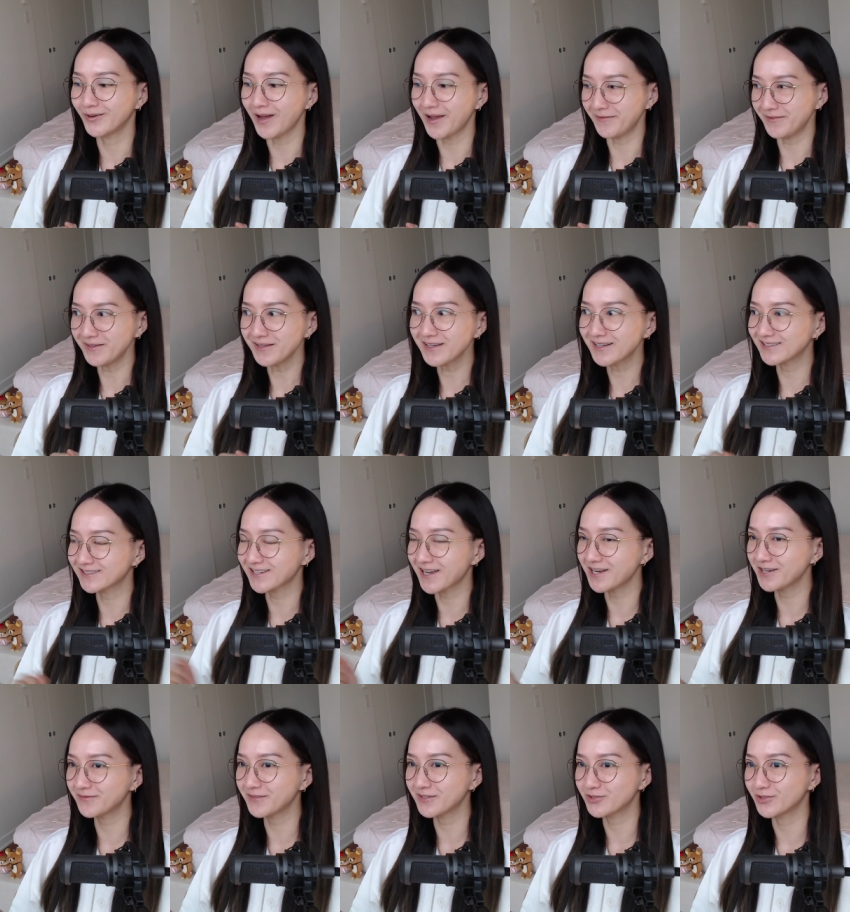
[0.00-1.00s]
I feel like it's kind
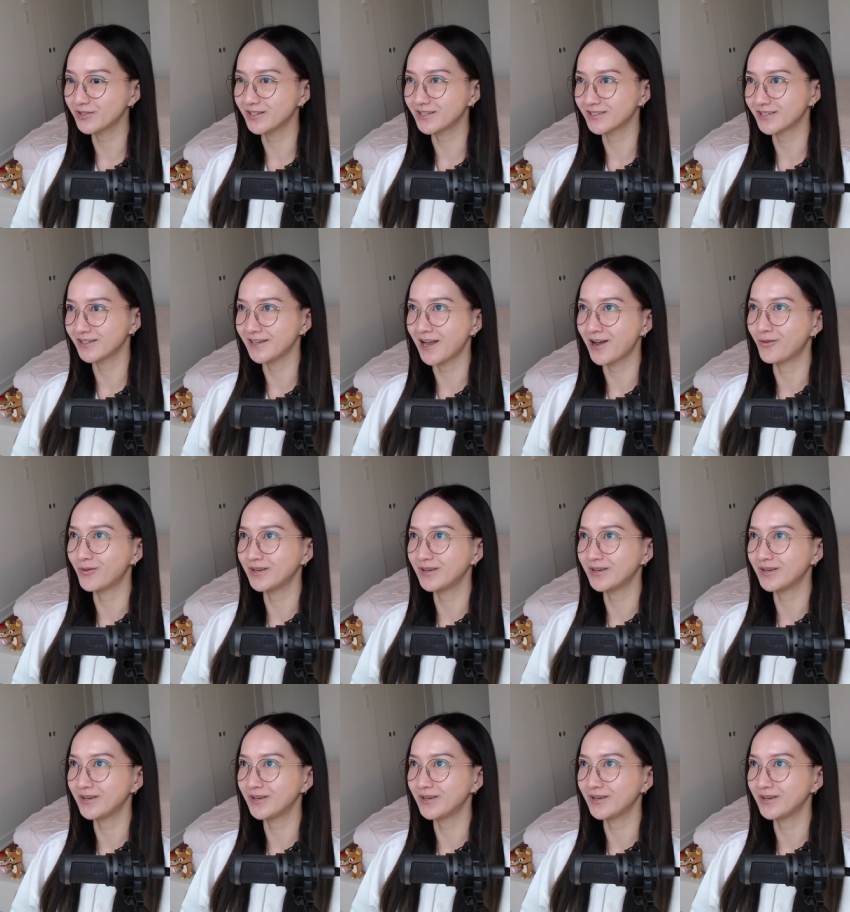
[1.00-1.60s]
of a tradition now.